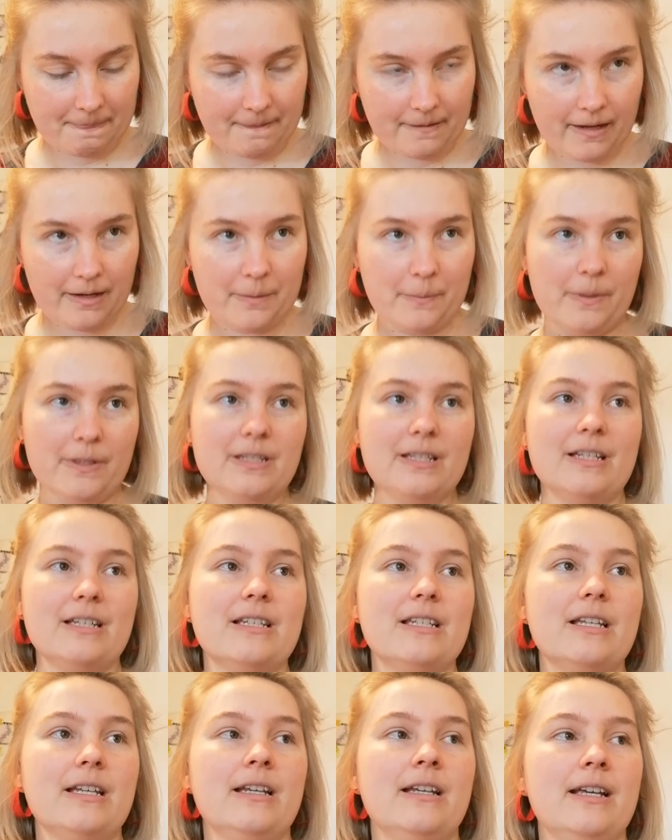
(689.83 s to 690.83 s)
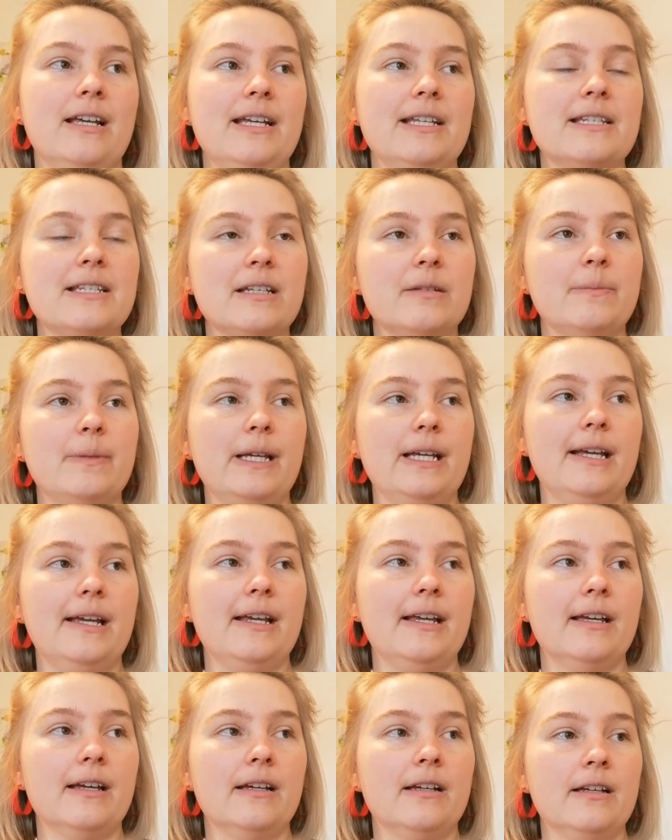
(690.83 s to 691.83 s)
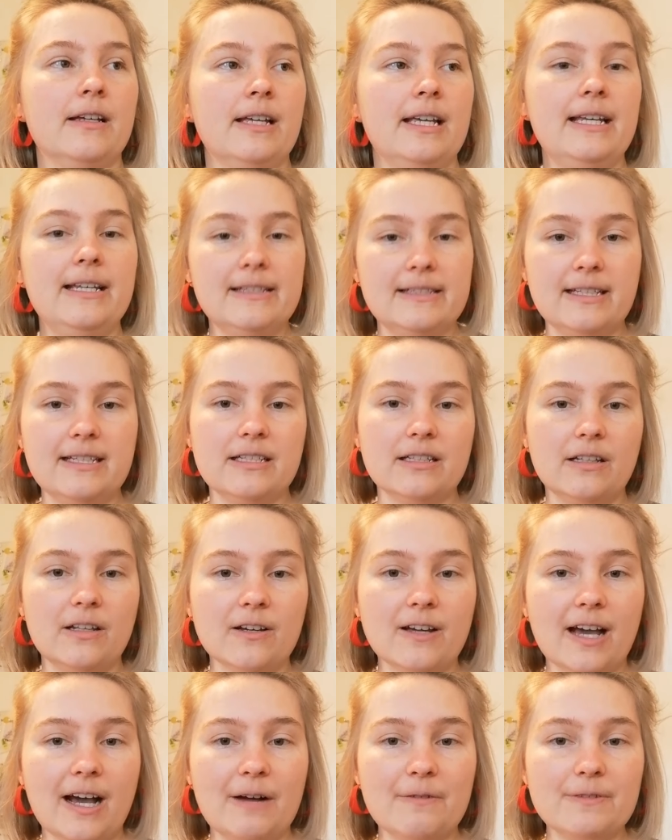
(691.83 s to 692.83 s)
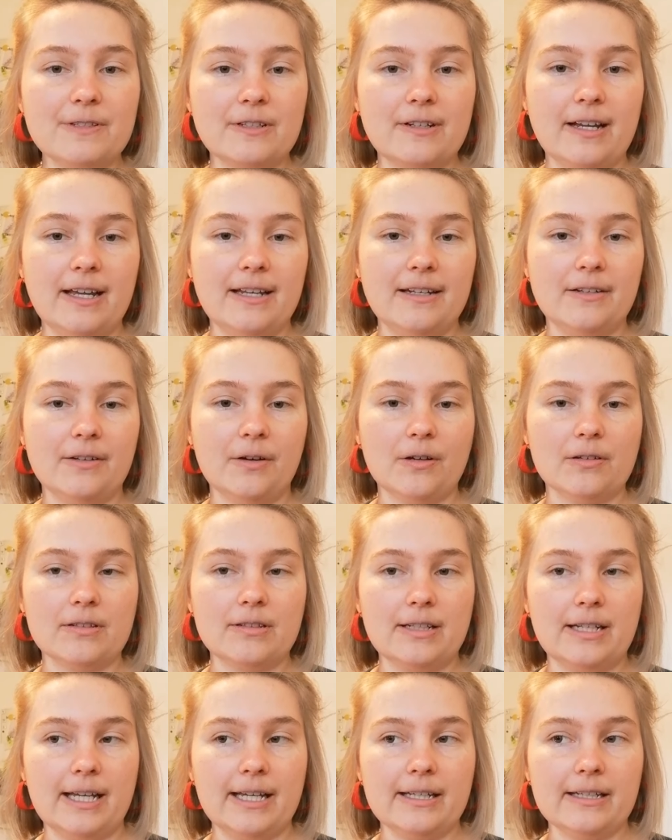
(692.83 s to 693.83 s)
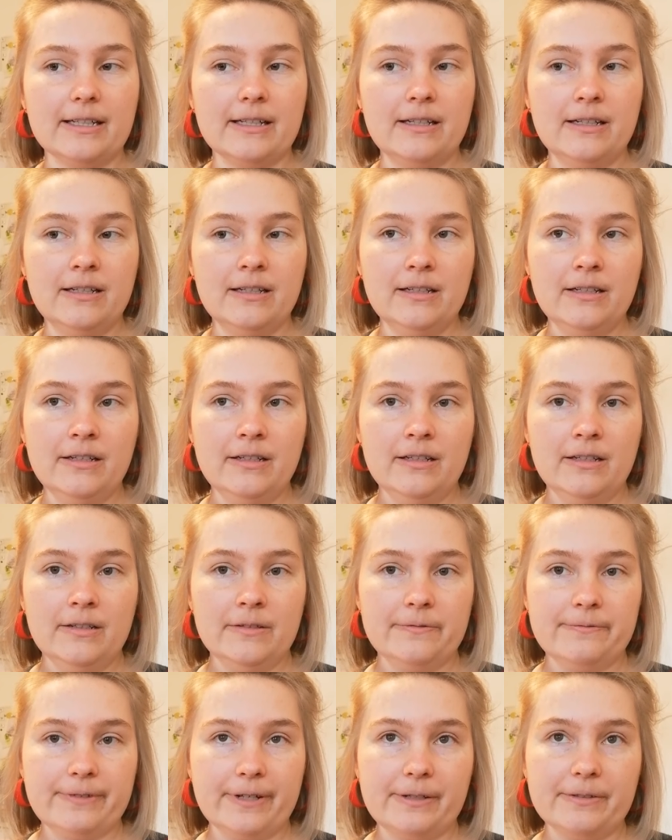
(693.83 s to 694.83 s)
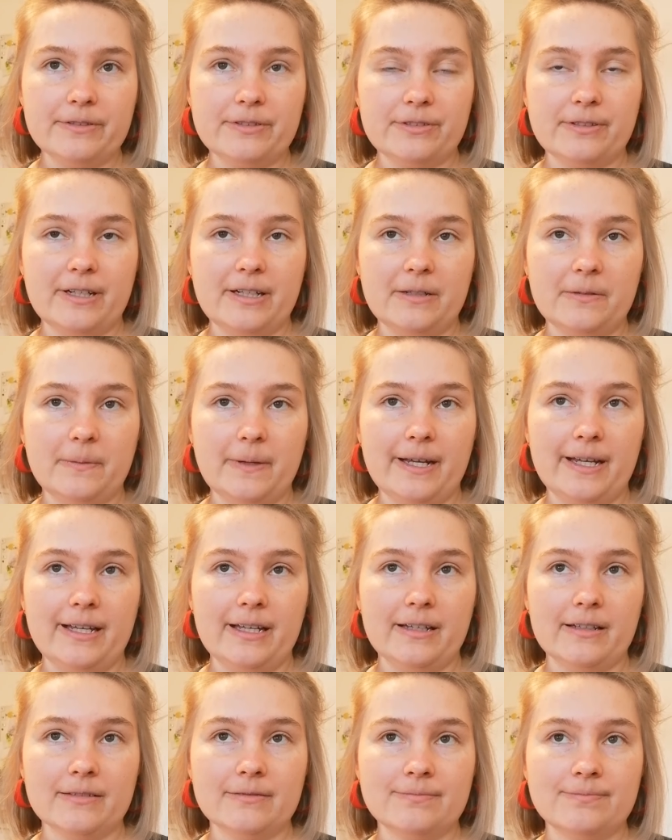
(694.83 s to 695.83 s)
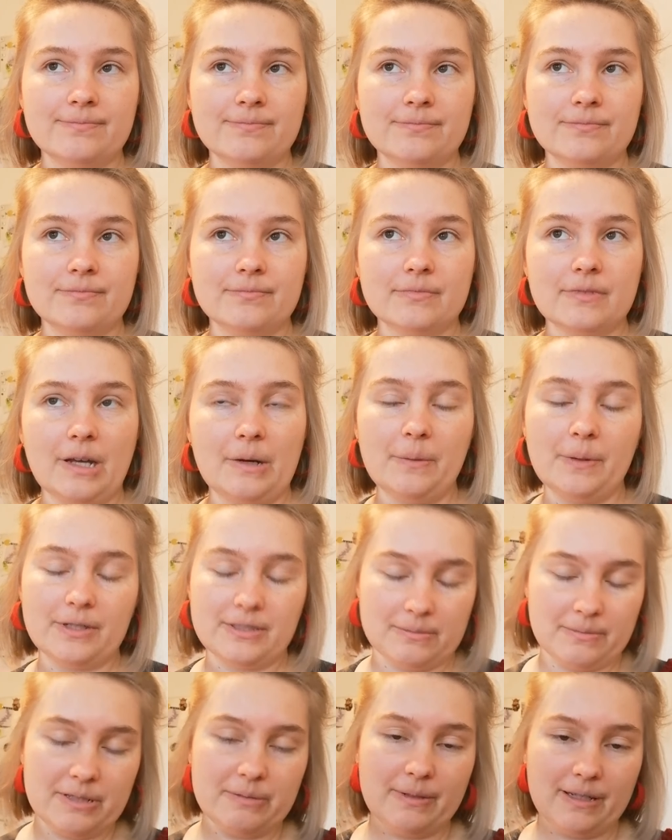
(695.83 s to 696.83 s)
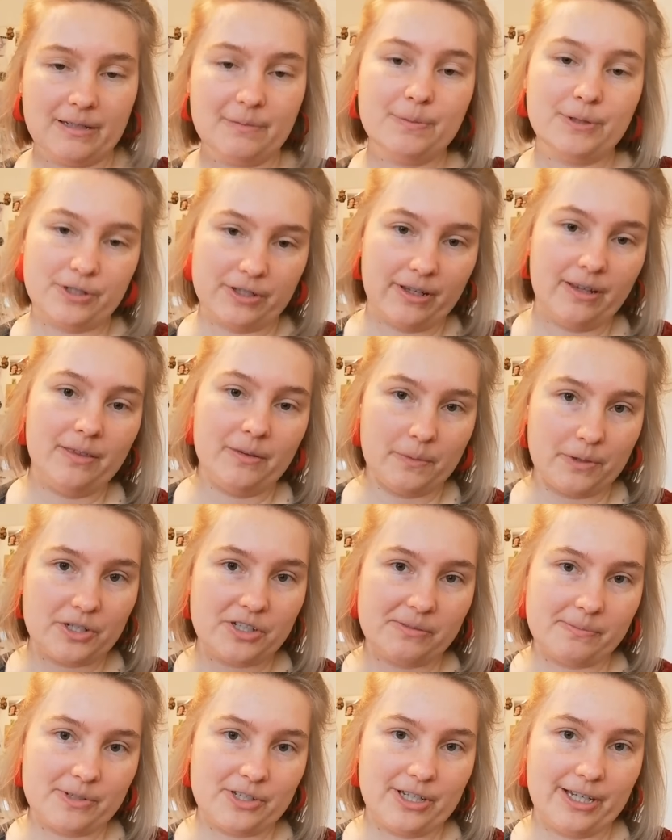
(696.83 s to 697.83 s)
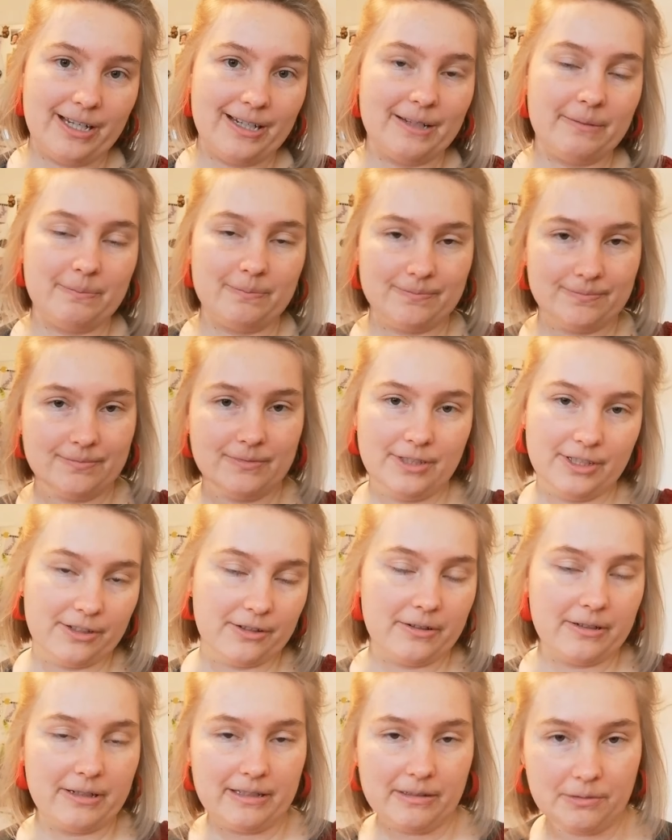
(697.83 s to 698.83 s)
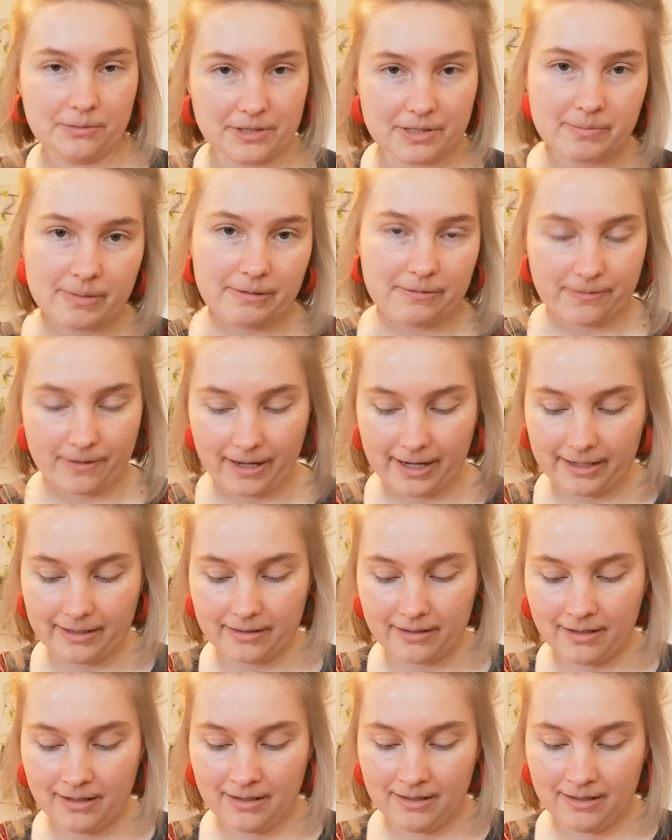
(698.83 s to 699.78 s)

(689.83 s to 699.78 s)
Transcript: I wanted it to be easy to look after and not like felt straight away. I want them to be able to put it in the washing machine and, you know, it to be fine.